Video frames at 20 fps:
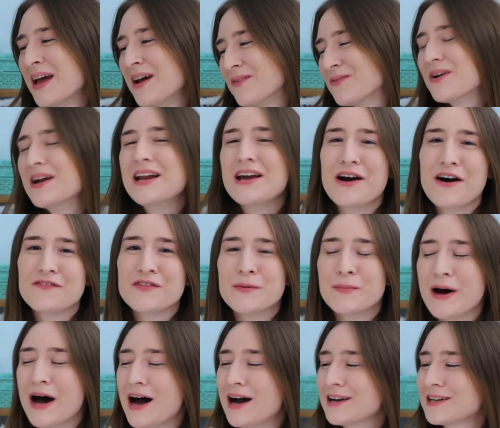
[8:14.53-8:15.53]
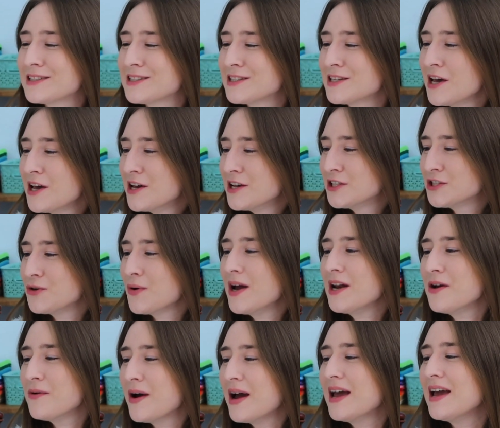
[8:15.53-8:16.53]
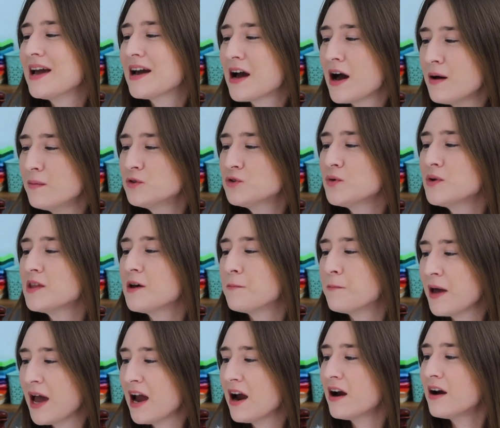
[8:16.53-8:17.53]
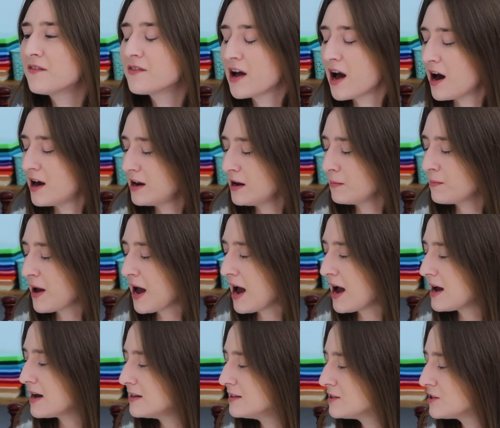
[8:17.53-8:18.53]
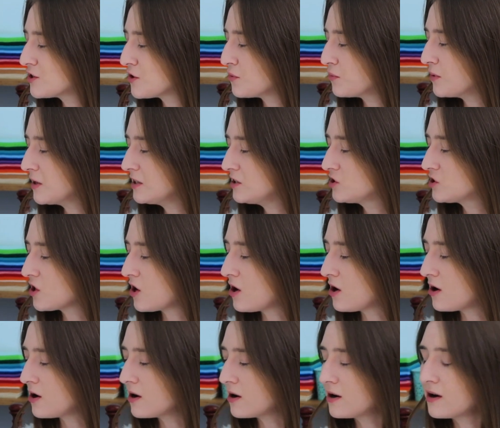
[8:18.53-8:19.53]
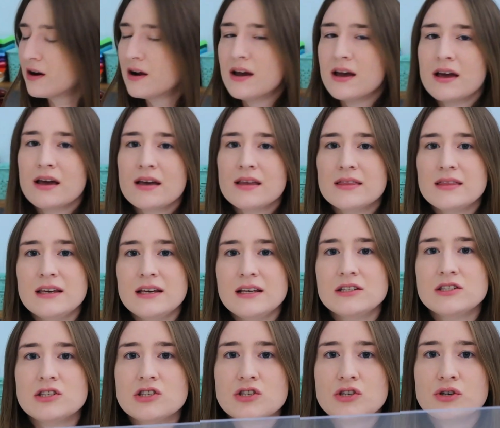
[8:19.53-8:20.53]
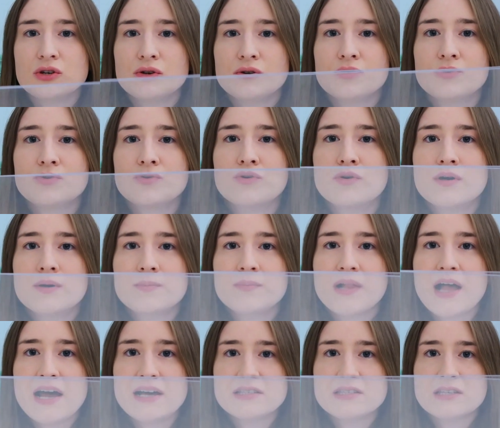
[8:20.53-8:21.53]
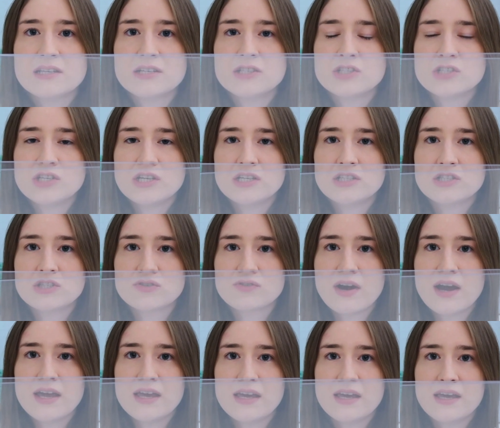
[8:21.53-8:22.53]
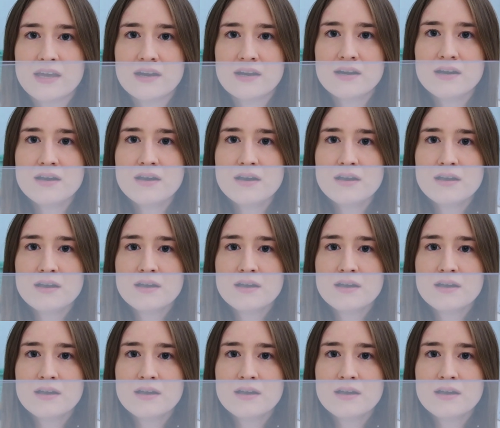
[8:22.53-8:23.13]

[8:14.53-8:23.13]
reading off the box. So anyway, it comes with a pair of cutting pads, which are these two plastic sheets right here.